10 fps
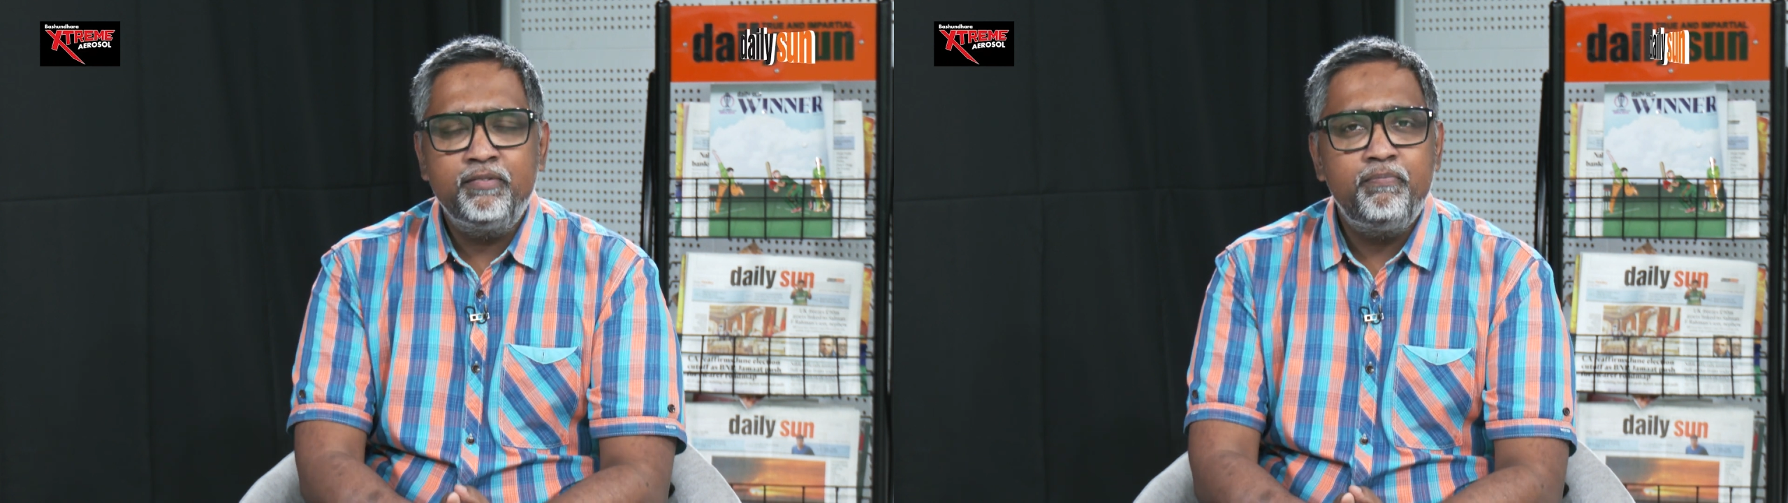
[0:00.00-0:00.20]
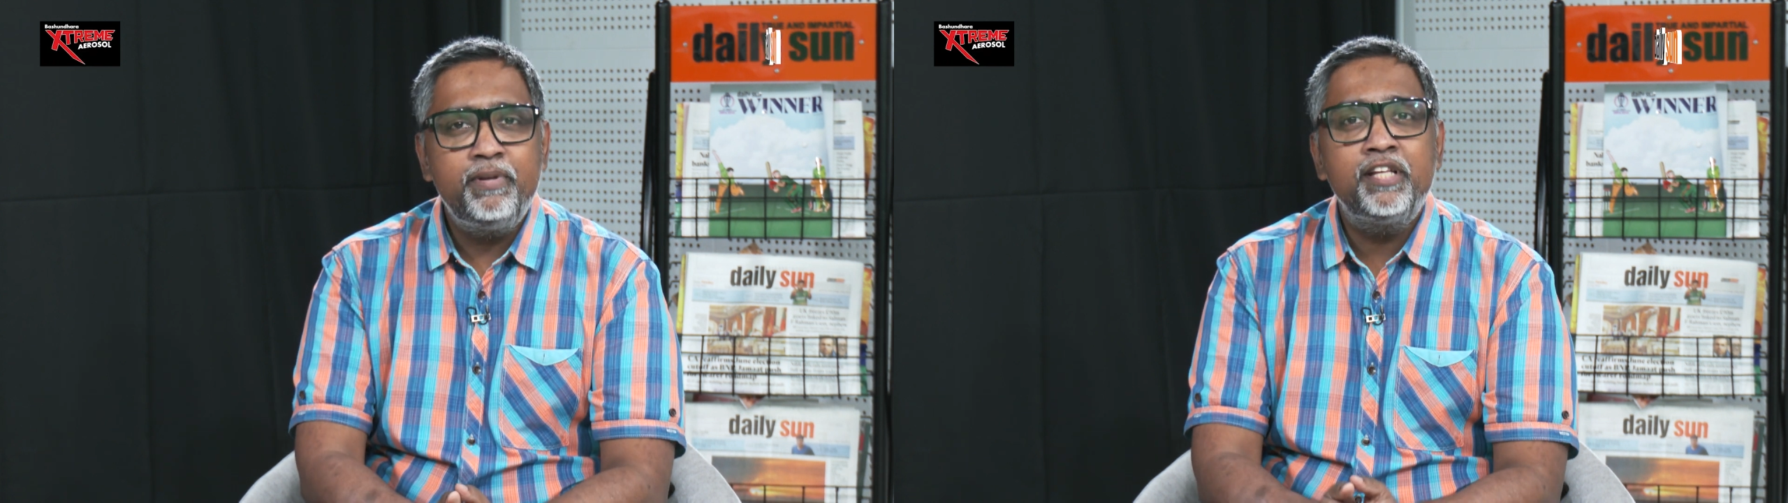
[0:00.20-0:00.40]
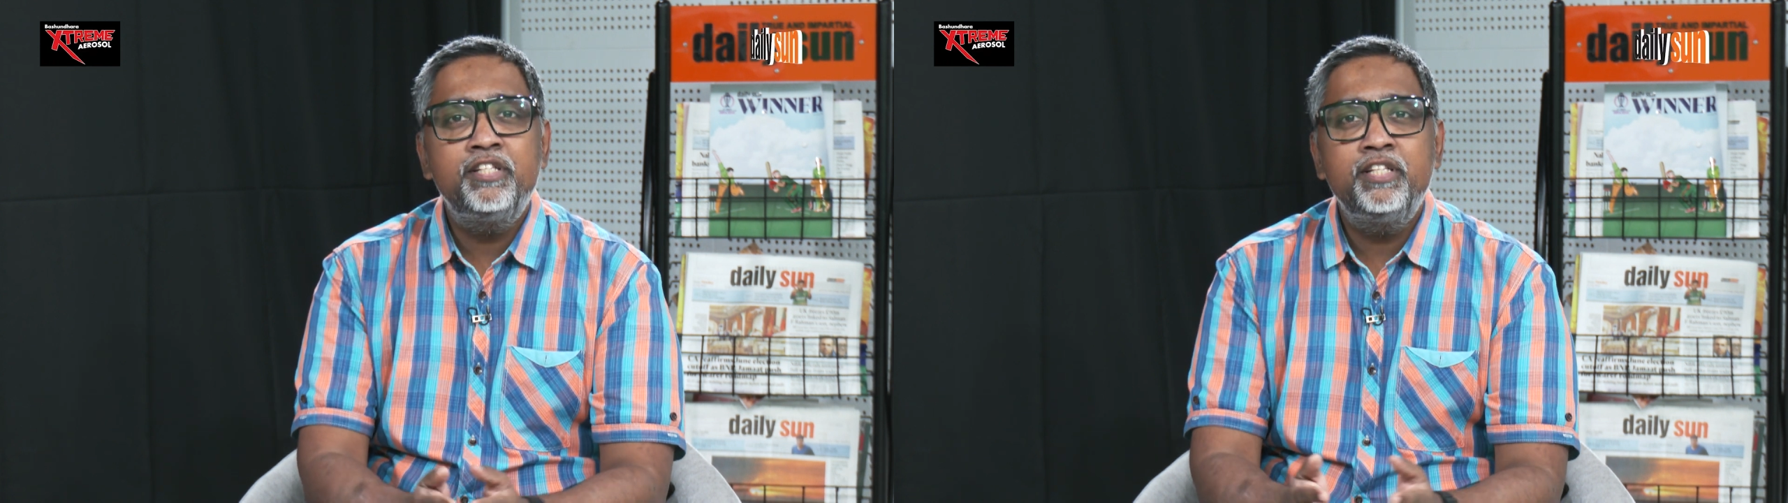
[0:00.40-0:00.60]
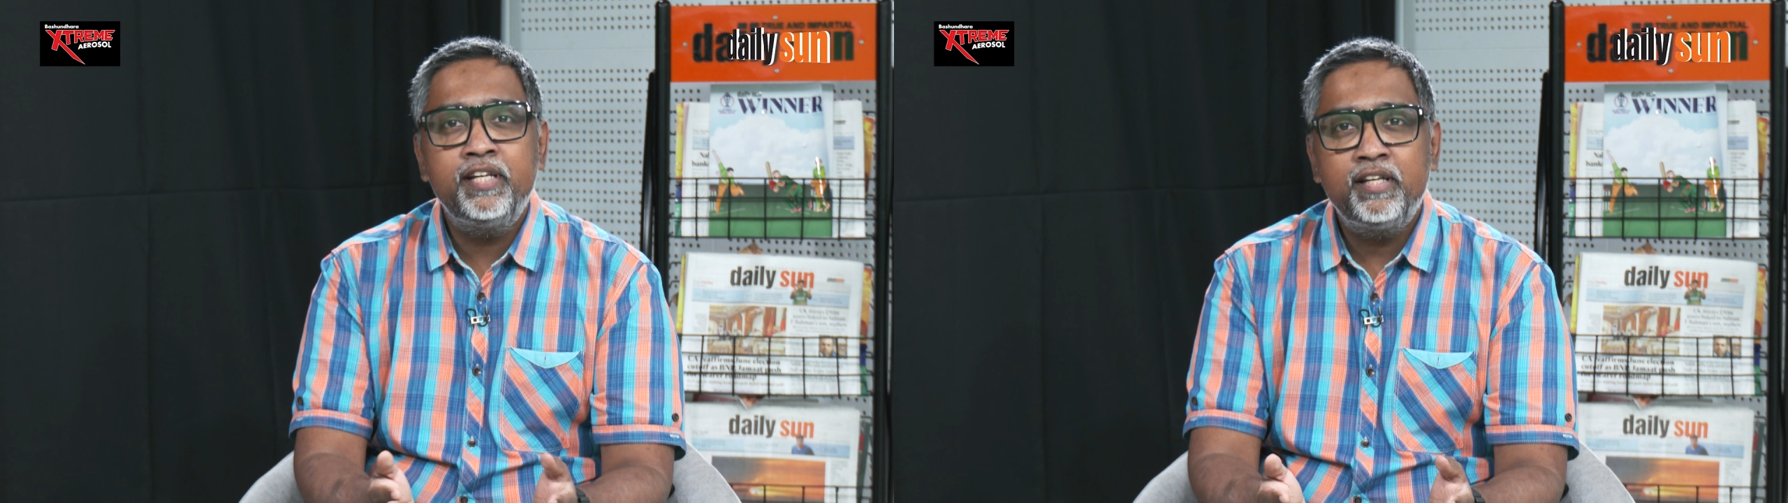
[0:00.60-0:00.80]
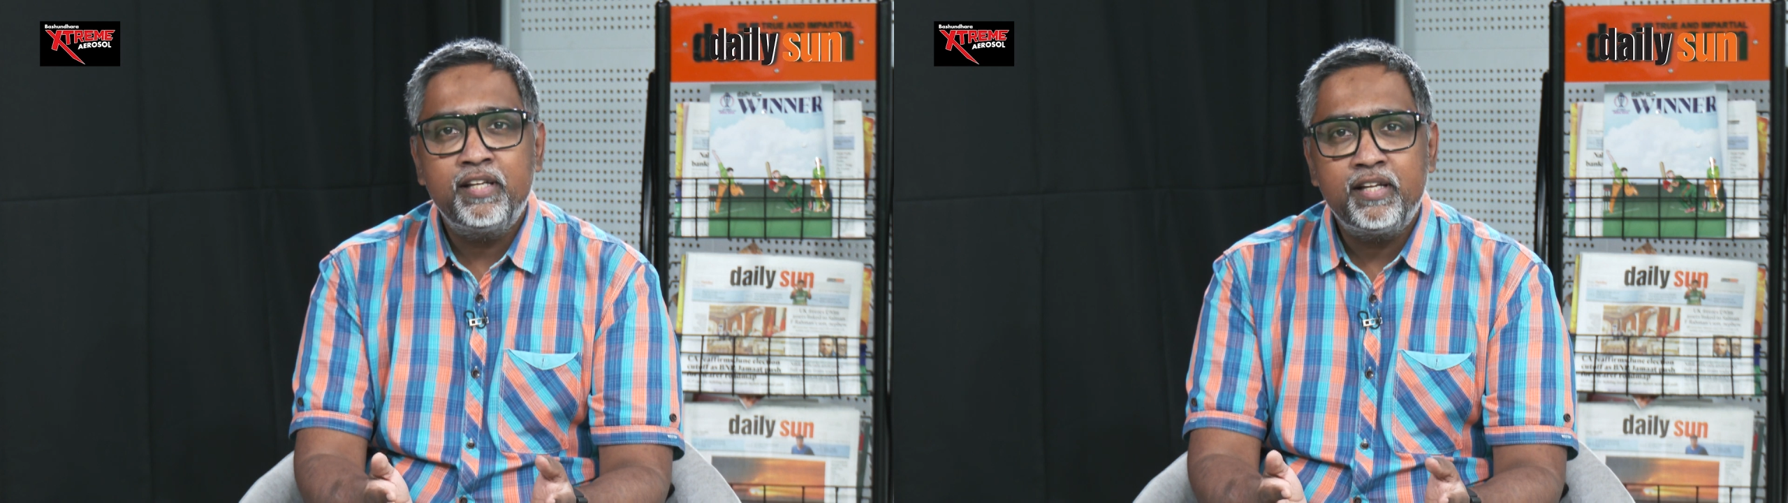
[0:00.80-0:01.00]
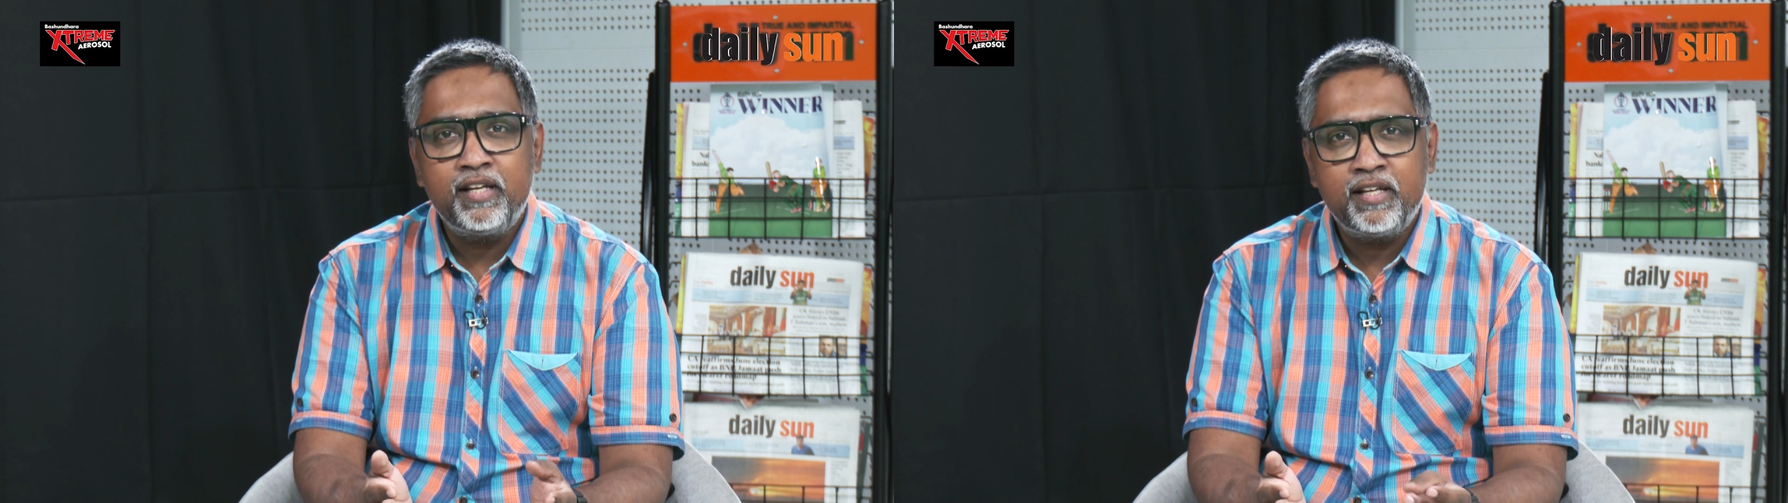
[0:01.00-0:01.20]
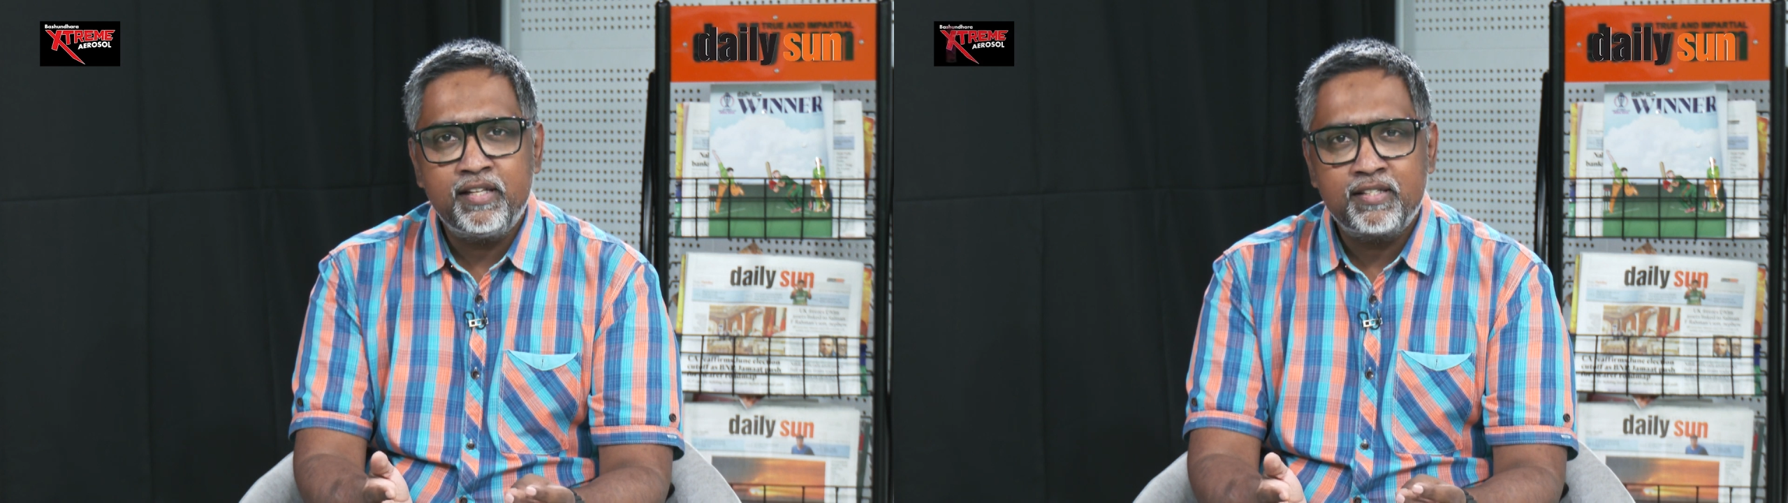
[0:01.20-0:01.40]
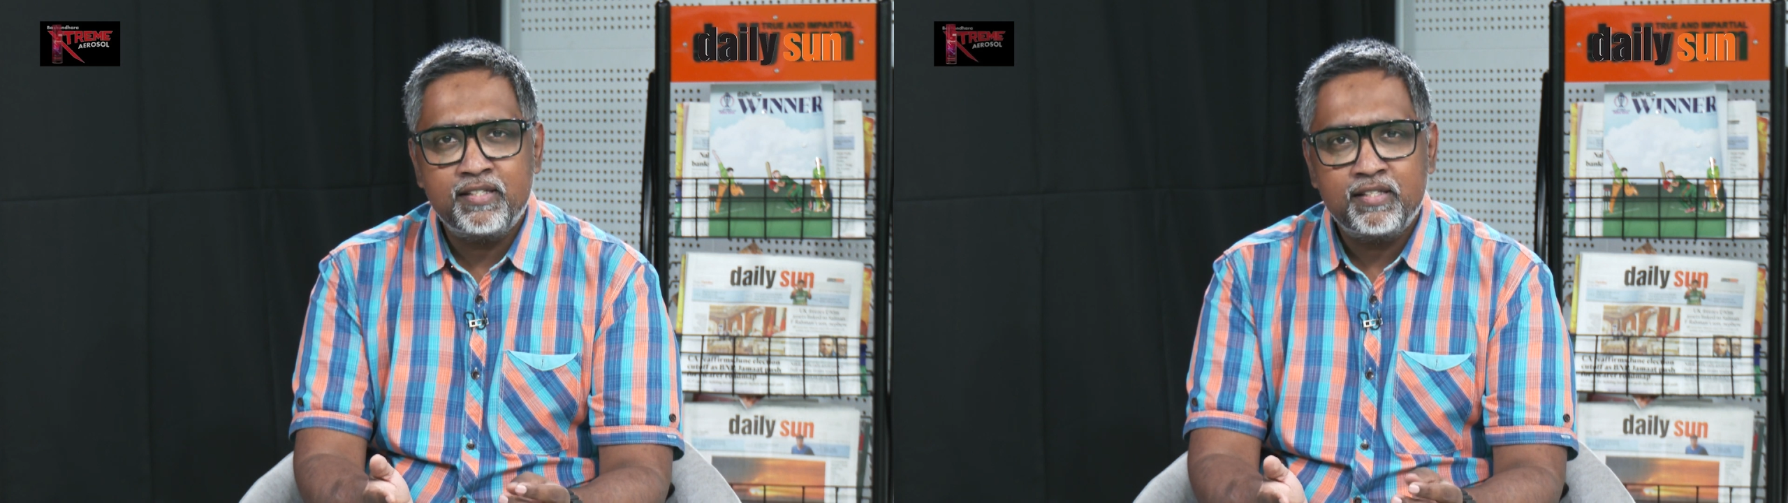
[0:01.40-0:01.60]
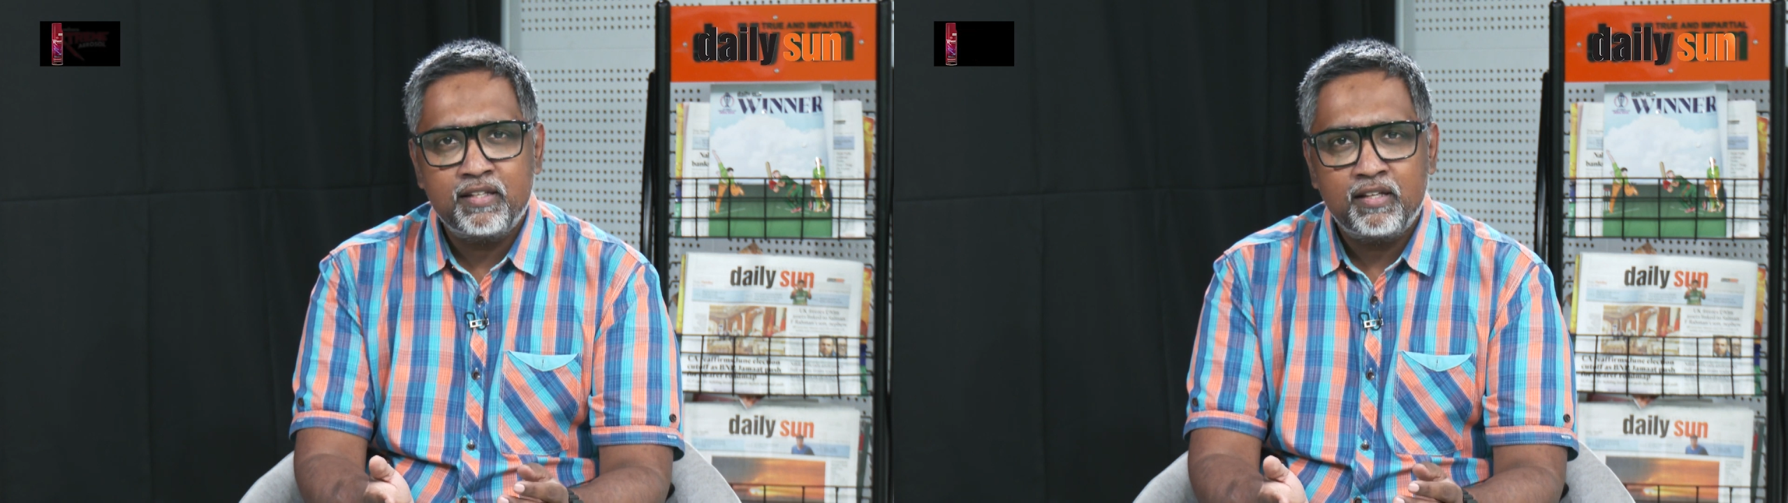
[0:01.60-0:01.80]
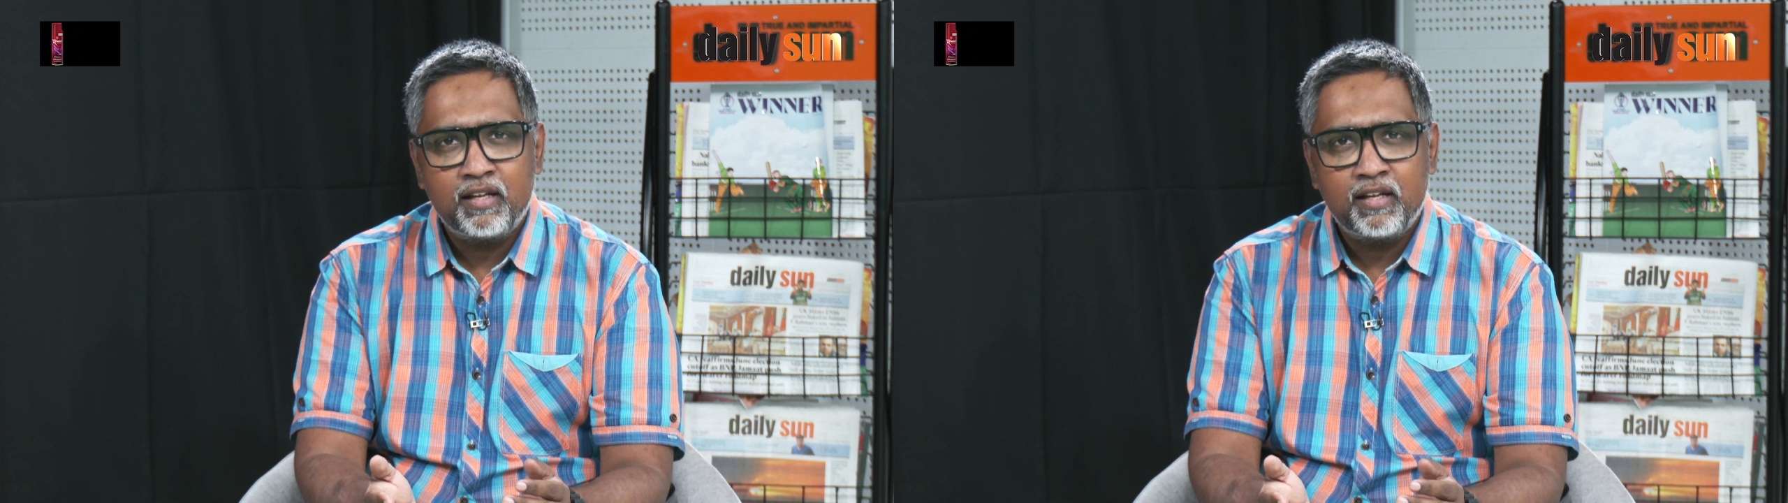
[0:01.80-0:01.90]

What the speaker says: PSG is